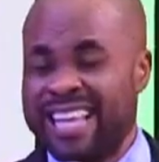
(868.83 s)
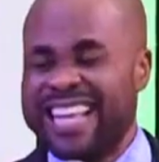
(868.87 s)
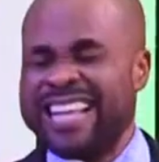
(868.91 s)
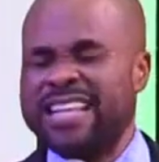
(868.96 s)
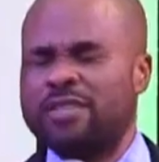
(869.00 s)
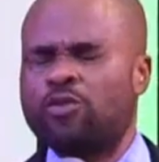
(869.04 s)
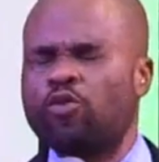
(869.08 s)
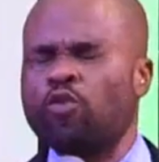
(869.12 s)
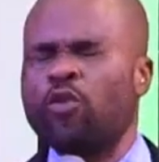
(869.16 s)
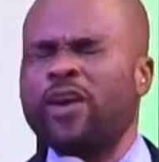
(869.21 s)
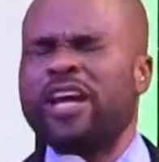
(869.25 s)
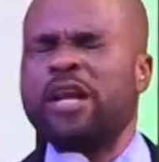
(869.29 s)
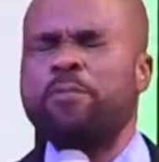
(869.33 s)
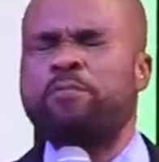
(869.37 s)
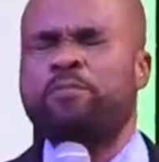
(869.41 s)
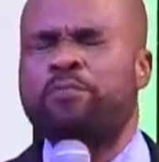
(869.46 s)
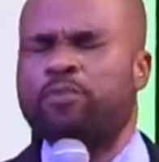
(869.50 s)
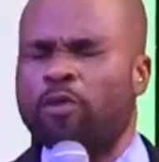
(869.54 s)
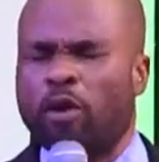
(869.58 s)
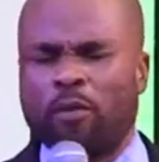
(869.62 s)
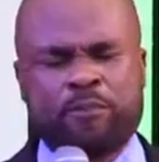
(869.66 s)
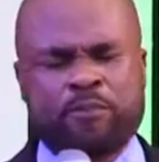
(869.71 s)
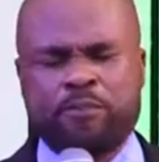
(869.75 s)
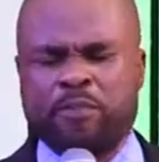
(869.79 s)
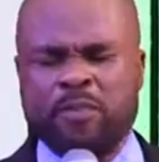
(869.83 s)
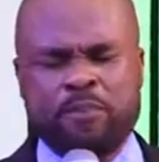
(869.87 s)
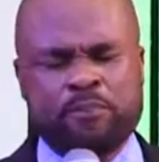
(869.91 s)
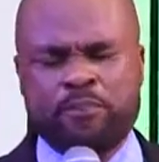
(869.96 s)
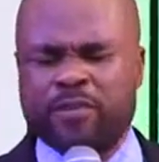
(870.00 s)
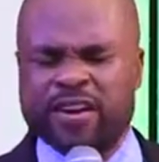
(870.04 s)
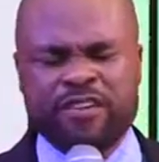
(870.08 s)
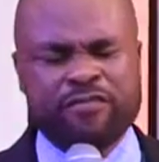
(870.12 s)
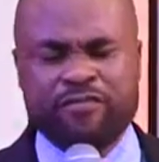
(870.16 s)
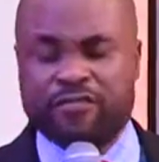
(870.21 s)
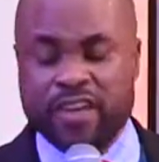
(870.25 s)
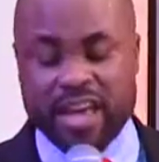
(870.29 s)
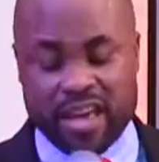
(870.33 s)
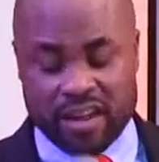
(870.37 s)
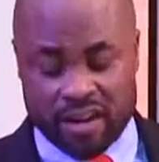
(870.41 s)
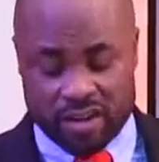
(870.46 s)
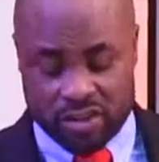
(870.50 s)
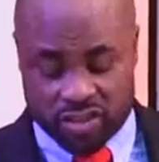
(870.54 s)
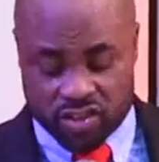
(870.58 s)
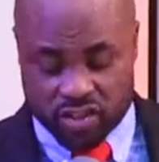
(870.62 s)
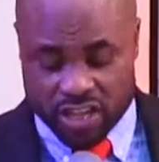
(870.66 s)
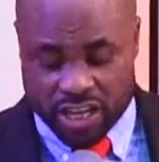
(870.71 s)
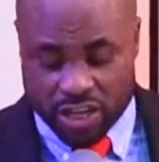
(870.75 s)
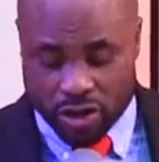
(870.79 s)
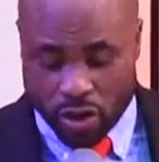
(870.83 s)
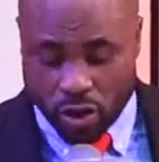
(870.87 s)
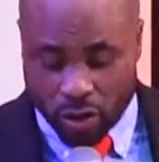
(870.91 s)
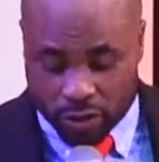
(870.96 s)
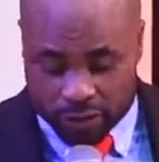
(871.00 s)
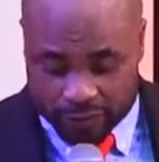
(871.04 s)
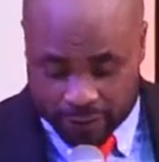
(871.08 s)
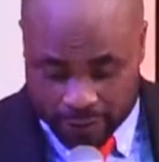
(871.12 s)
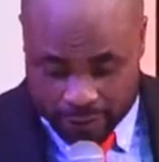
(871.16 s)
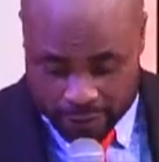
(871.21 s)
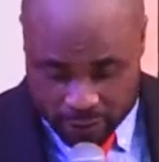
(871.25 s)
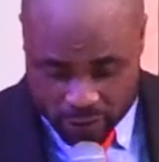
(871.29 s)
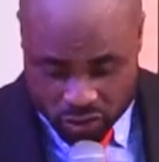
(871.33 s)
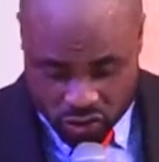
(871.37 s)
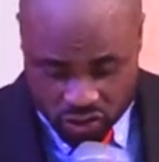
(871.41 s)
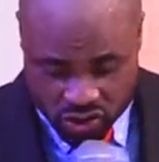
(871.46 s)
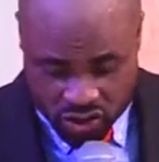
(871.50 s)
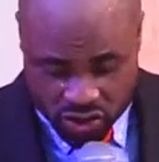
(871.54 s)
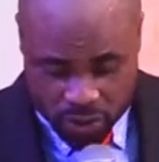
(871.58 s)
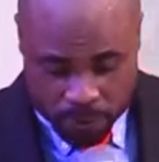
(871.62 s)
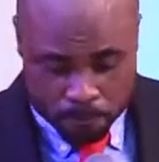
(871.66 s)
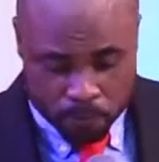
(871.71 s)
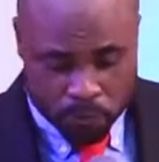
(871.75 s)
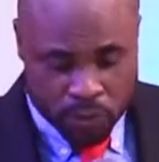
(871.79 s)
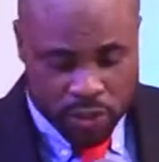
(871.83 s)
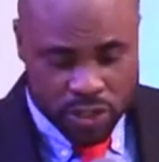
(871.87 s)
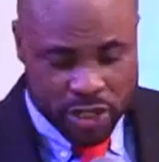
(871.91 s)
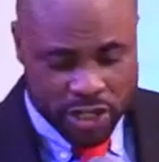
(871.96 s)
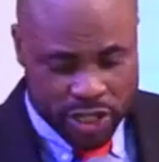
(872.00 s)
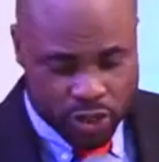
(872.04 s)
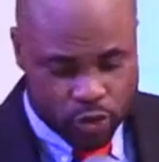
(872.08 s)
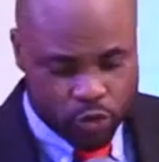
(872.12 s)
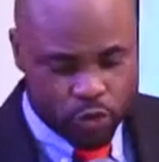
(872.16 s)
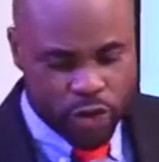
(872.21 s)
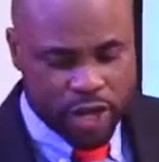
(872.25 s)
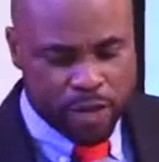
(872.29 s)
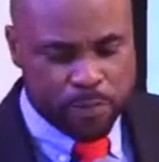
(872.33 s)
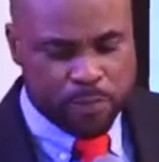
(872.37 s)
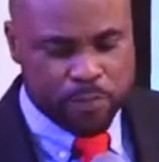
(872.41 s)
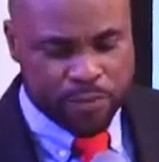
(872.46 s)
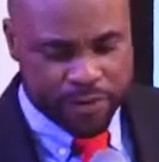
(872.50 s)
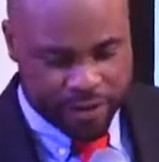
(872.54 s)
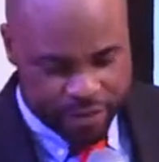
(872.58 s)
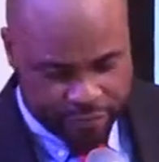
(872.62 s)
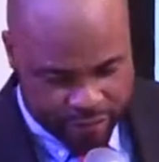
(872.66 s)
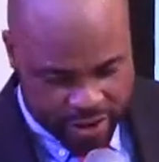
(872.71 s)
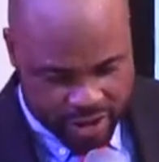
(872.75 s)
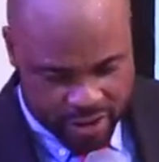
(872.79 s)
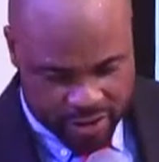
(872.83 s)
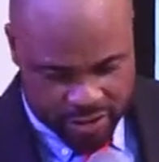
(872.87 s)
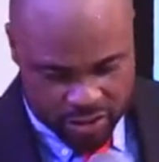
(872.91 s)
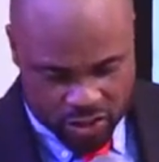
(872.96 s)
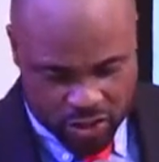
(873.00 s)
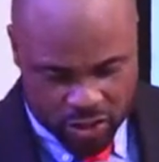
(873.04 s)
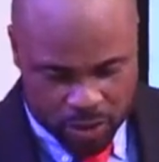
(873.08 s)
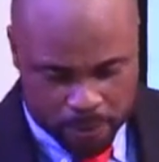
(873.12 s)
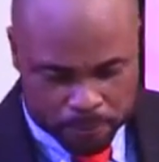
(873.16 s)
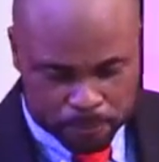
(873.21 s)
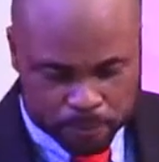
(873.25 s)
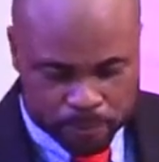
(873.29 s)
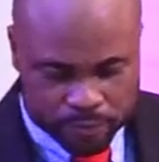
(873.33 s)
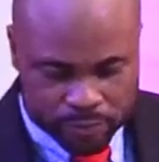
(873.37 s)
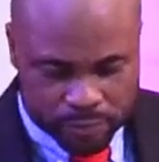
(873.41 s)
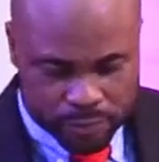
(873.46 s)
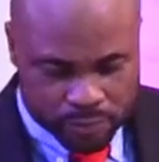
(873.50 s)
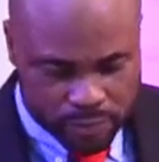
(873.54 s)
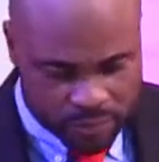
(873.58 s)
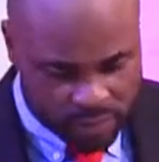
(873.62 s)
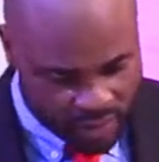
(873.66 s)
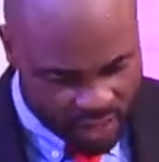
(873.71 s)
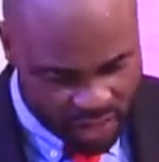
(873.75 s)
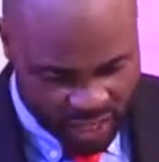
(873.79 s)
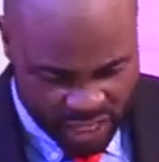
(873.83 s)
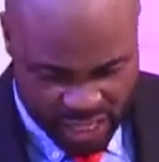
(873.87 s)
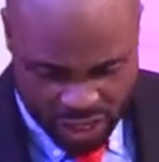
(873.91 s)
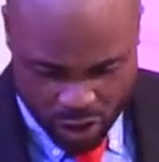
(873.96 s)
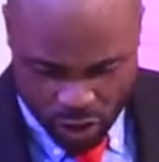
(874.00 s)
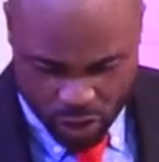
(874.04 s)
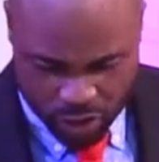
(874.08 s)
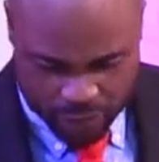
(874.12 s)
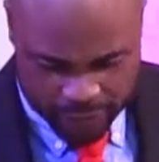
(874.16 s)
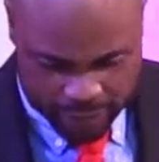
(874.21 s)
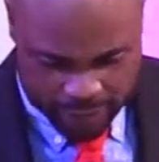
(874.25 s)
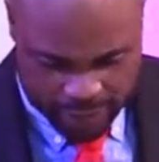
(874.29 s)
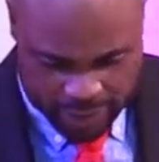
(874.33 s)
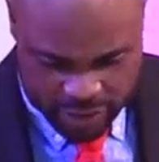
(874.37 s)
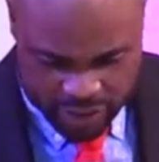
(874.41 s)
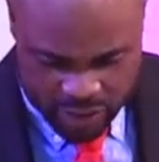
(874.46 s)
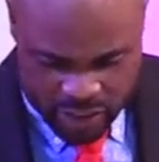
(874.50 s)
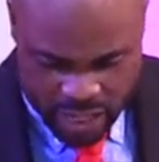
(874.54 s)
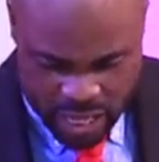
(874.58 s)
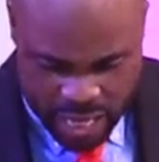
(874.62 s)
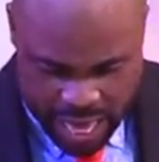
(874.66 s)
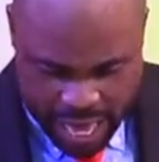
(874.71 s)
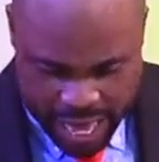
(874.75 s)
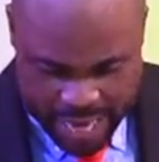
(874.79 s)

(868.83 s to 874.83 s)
His will prevails in all things. His will prevails in all things.